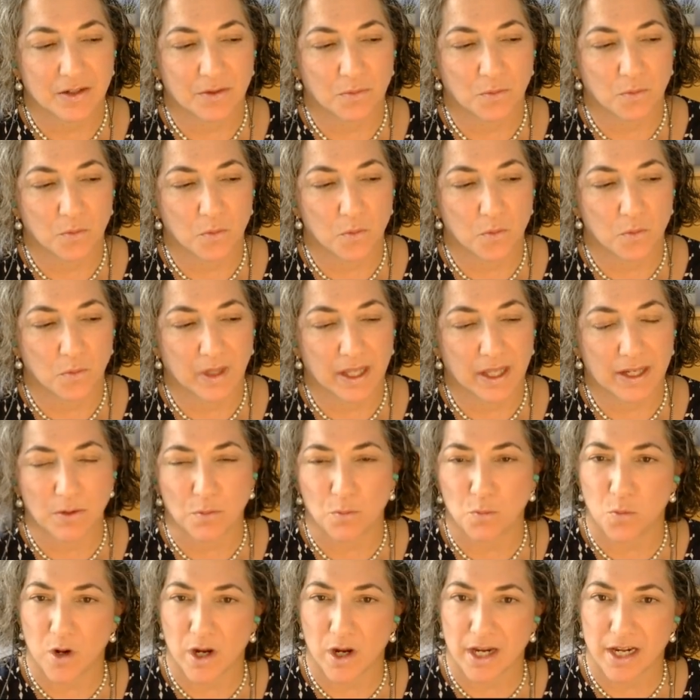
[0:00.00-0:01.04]
like
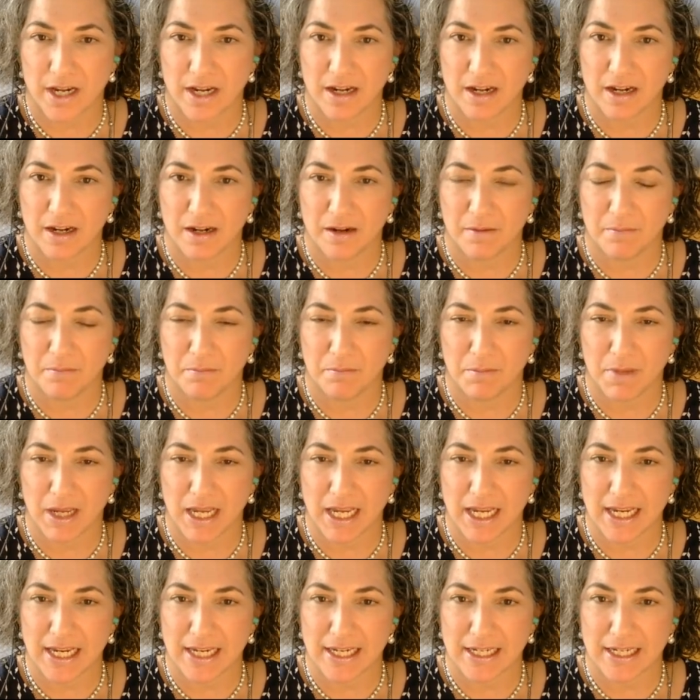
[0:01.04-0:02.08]
one
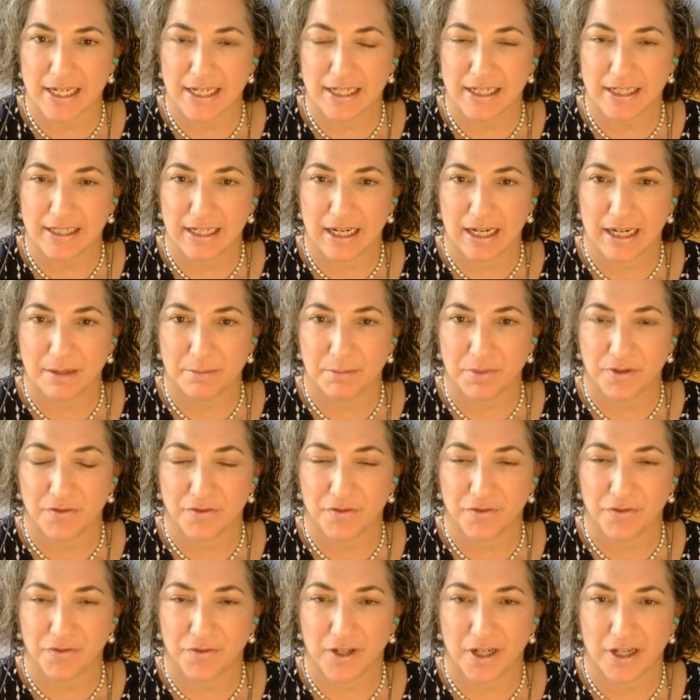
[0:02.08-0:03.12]
main type
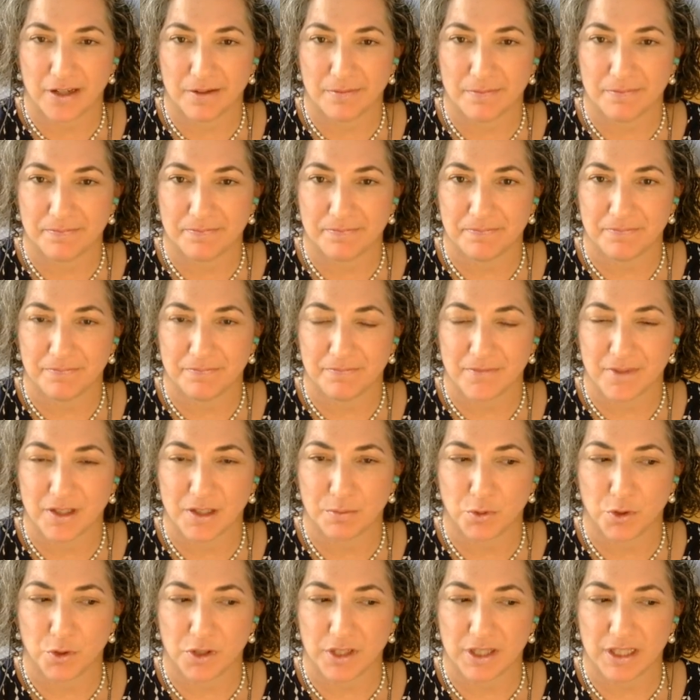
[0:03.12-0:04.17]
of
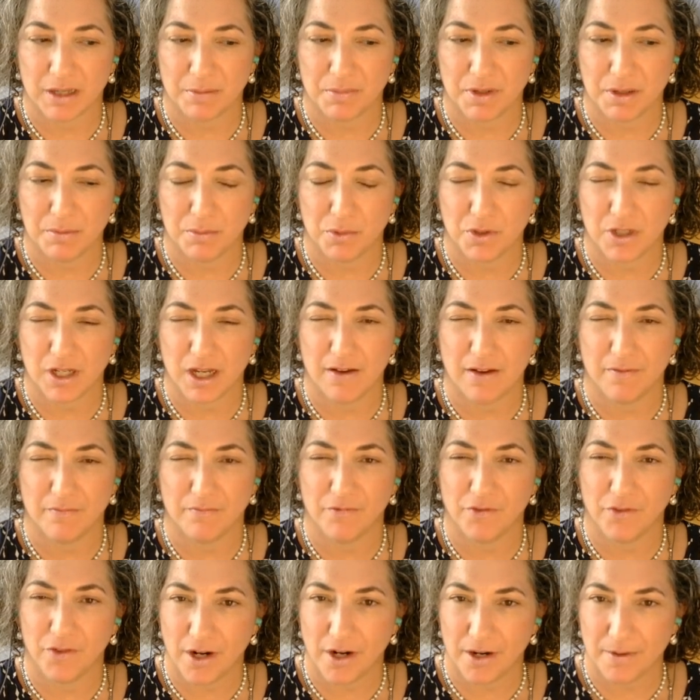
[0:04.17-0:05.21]
sport that people come
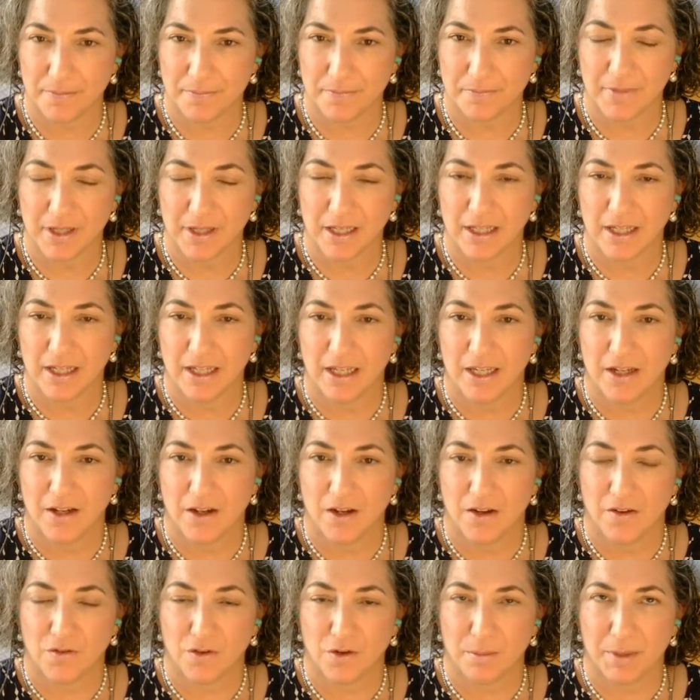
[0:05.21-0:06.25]
from
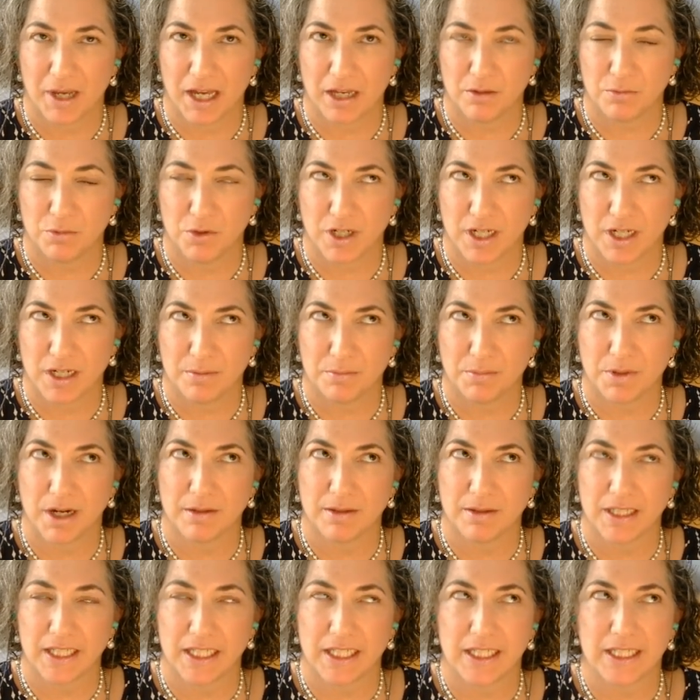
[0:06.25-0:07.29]
for paddleboarding.
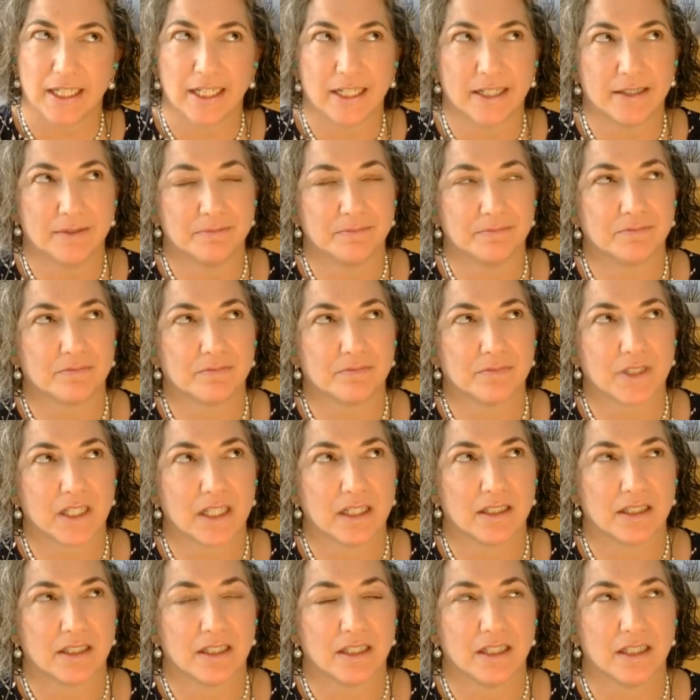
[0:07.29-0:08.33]
Probably a
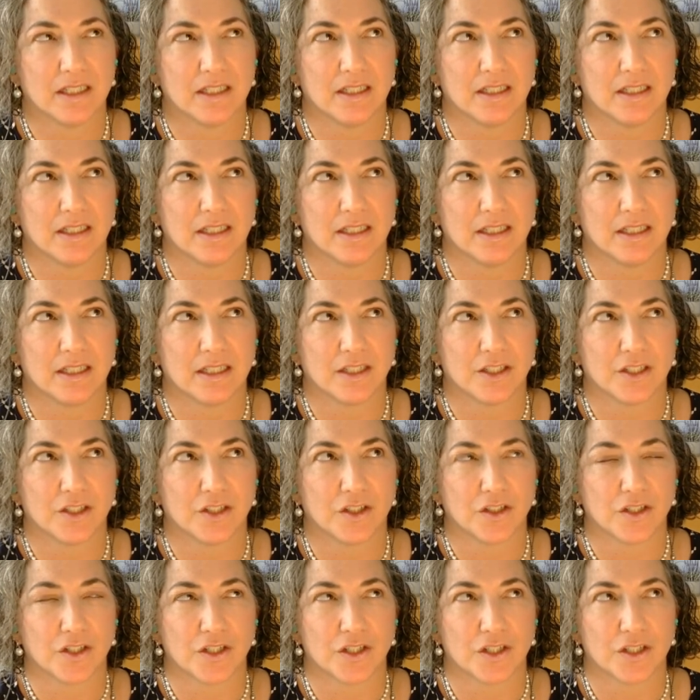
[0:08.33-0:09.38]

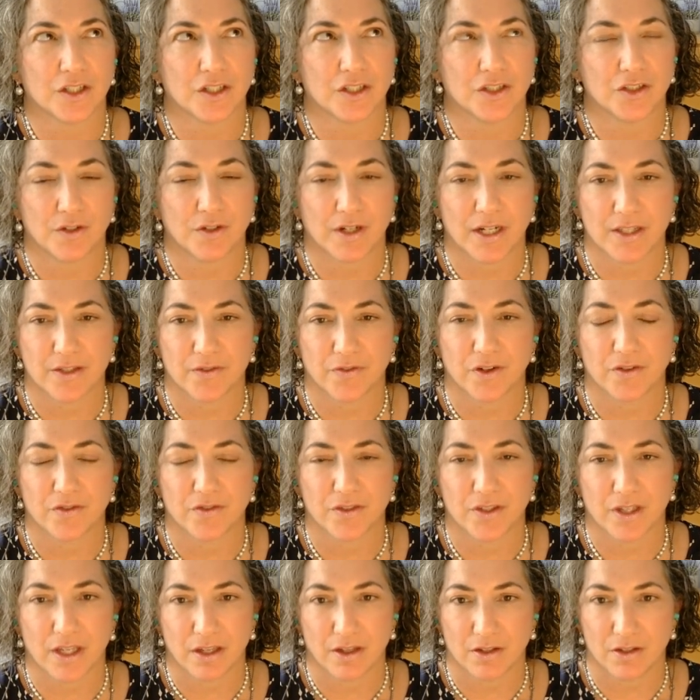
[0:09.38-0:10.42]
good transfer of
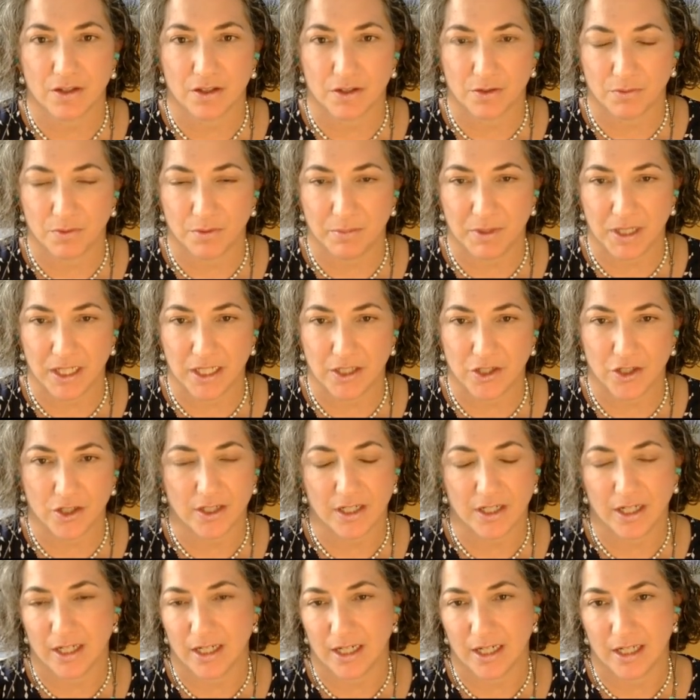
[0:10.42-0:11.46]
skills would be
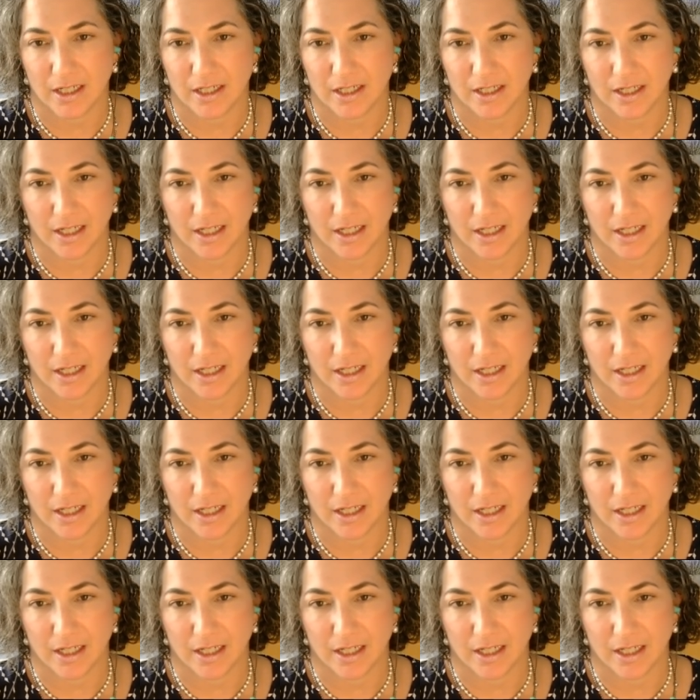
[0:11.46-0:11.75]
just any